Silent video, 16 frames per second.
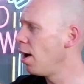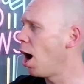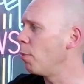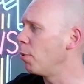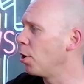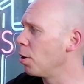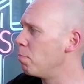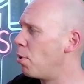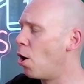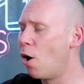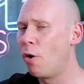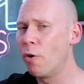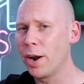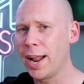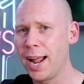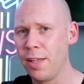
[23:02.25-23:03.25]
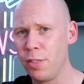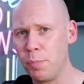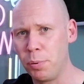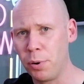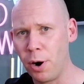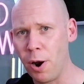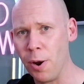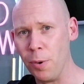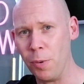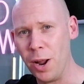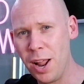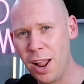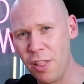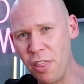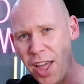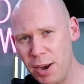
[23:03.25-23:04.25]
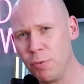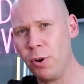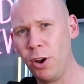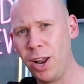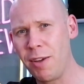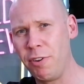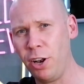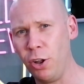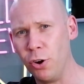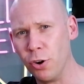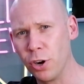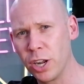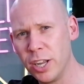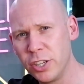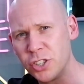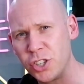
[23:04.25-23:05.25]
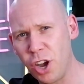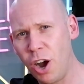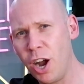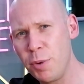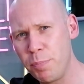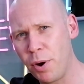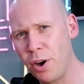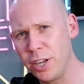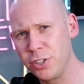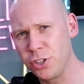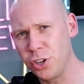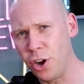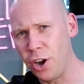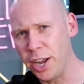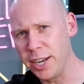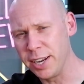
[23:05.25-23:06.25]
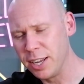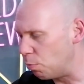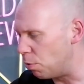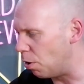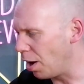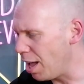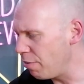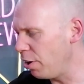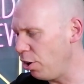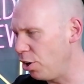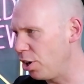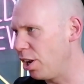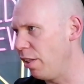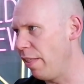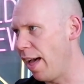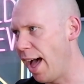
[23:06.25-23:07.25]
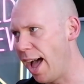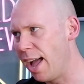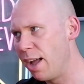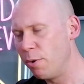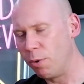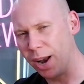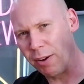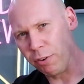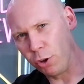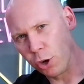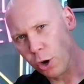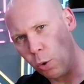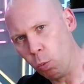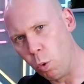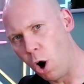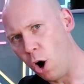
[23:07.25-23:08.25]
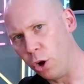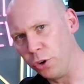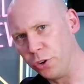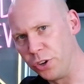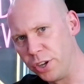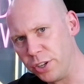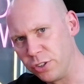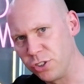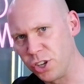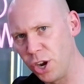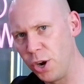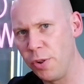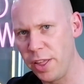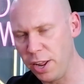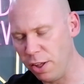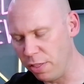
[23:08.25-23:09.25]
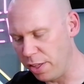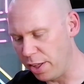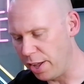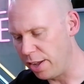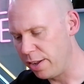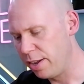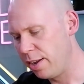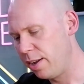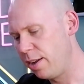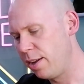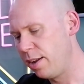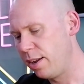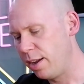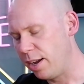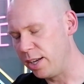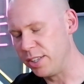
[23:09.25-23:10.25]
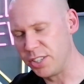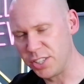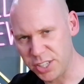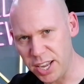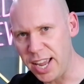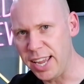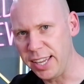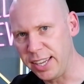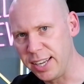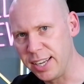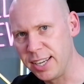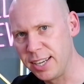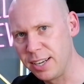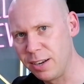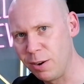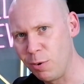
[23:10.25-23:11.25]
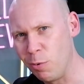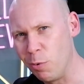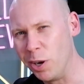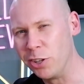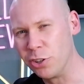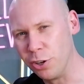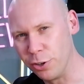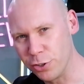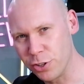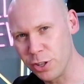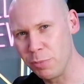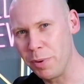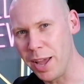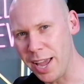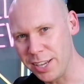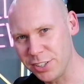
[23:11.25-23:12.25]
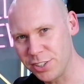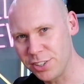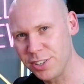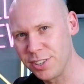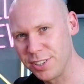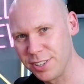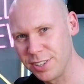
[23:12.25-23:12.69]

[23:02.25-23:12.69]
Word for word: I'm going to pour it out the Pro. Then we'll have a look, side by side. We'll have a look at that. We'll have a look at one to the other and see which looks the best.